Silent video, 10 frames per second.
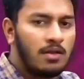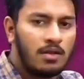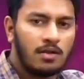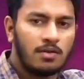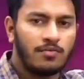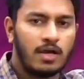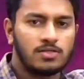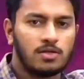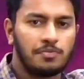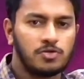we are
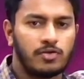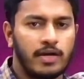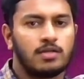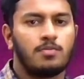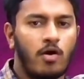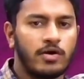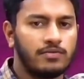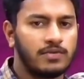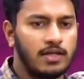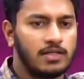supposed to write the body of
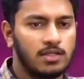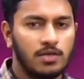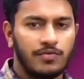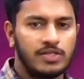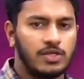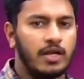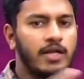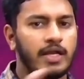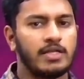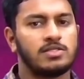the letter, which
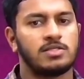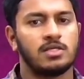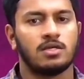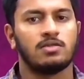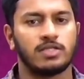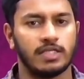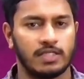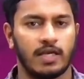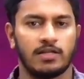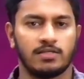contains the
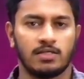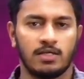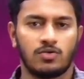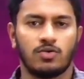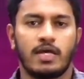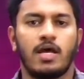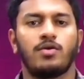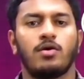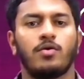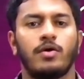details. So there you
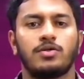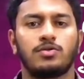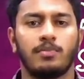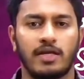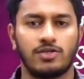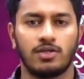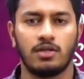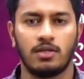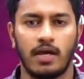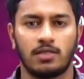are going to mention
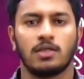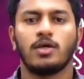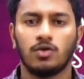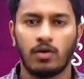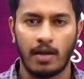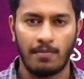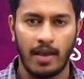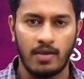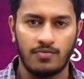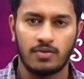that you are
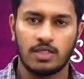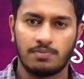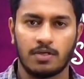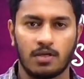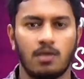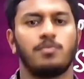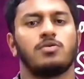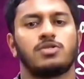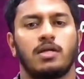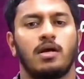applying for this particular
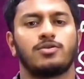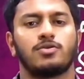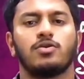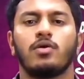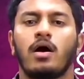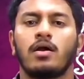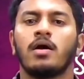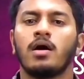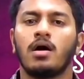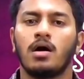post, and also you are
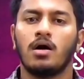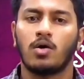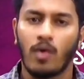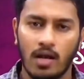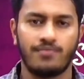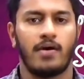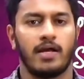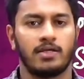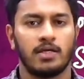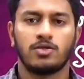
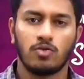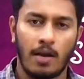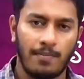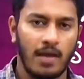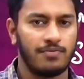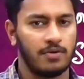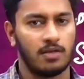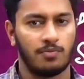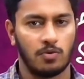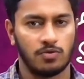qualified to apply for
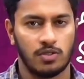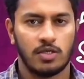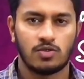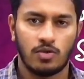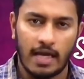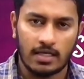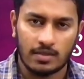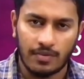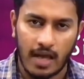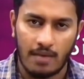that post. So that
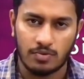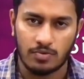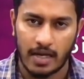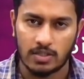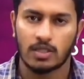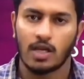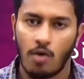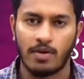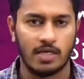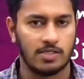we have to write
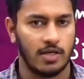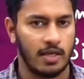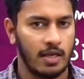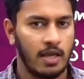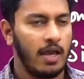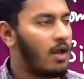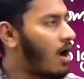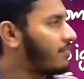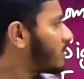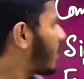elaborately. And
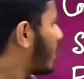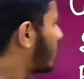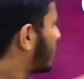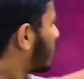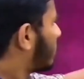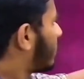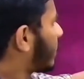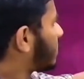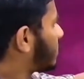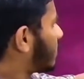after that, the next step